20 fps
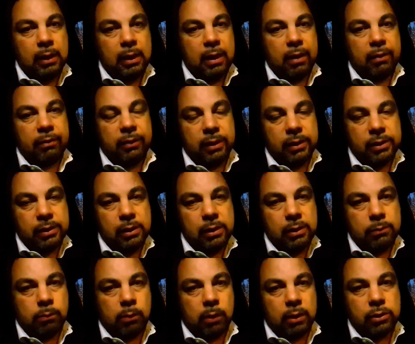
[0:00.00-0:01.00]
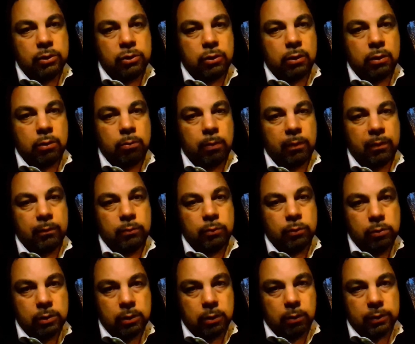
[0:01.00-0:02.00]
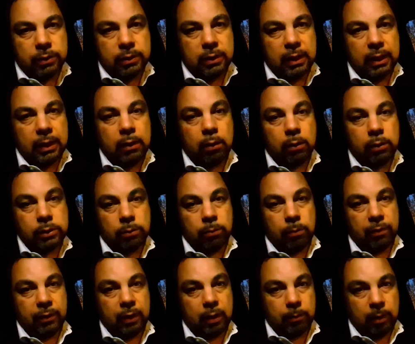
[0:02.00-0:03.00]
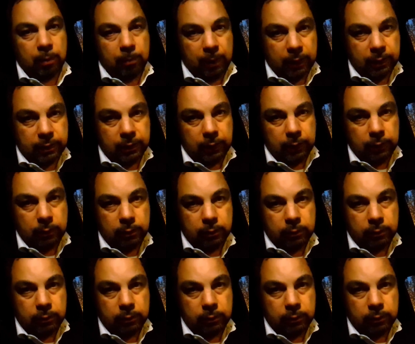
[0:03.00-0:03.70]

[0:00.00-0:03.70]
And this is what is true with Ntouskos and also with Damir Martin.